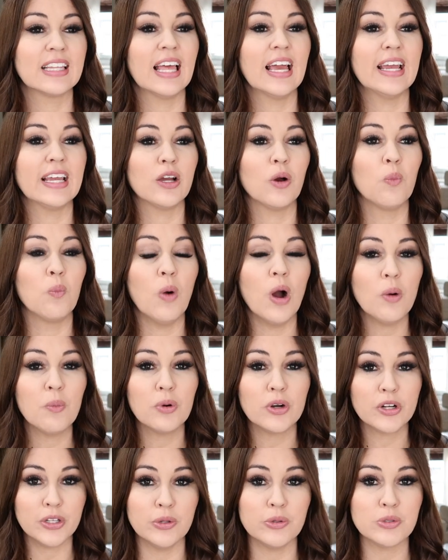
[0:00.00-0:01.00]
Like what
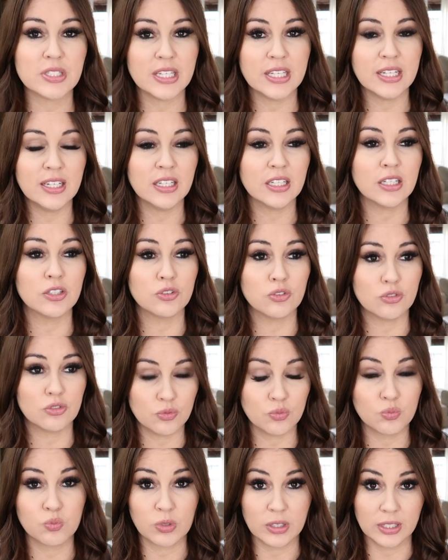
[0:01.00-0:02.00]
we're using
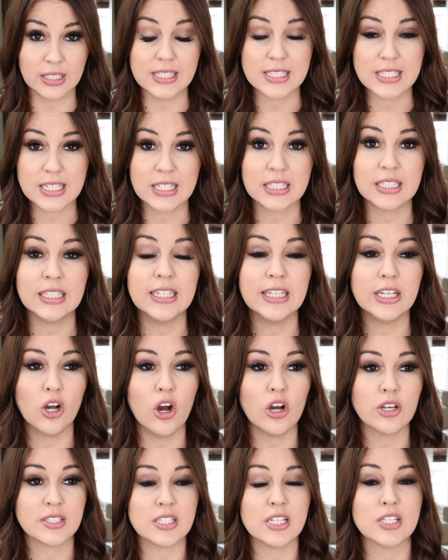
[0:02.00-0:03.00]
realistically
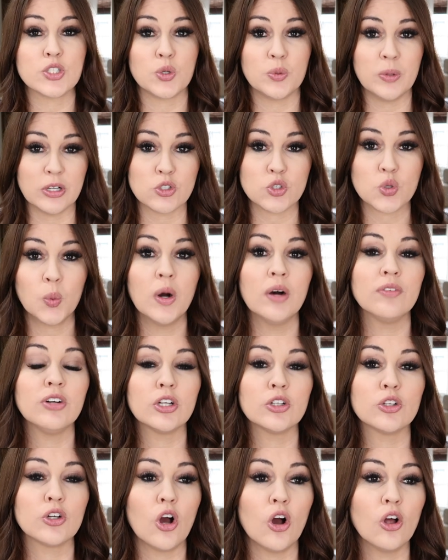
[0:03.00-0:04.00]
cost us around
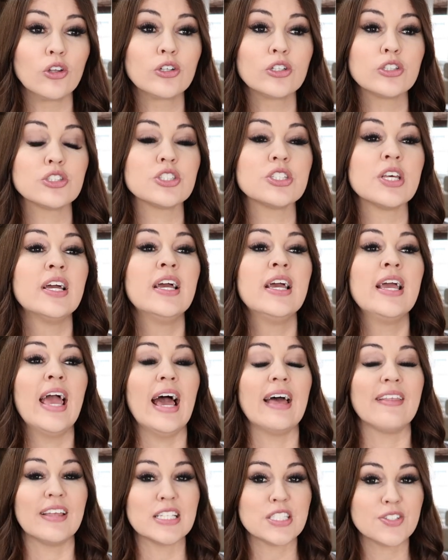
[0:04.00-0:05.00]
$1,200
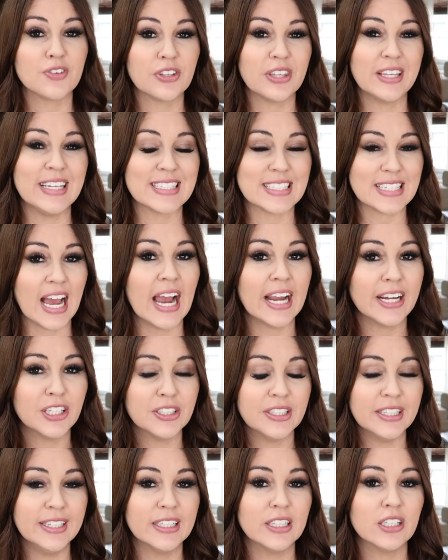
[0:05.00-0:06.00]
and that's for the entire
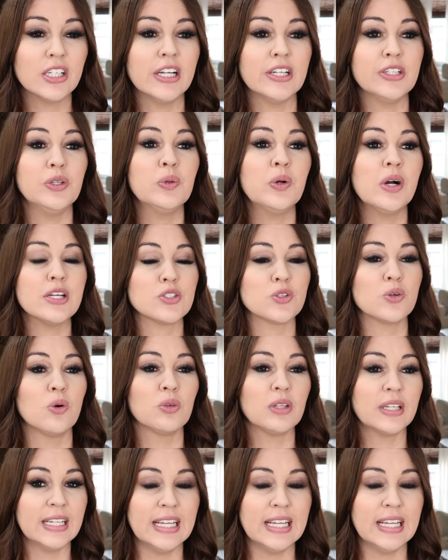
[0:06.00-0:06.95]
year and you guys are only